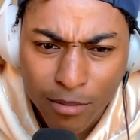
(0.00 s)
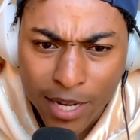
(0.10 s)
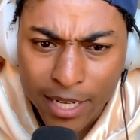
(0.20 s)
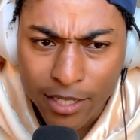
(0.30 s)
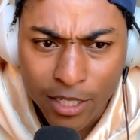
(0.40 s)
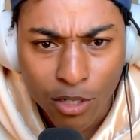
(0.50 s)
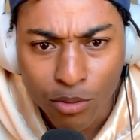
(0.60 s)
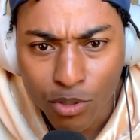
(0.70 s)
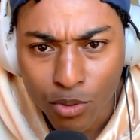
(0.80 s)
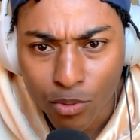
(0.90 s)
am I gonna go
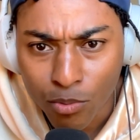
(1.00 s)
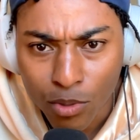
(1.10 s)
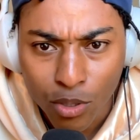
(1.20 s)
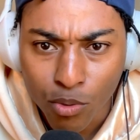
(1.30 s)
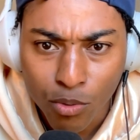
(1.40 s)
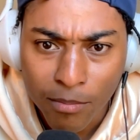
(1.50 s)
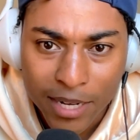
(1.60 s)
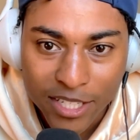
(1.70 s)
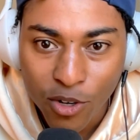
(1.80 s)
to? Who am I?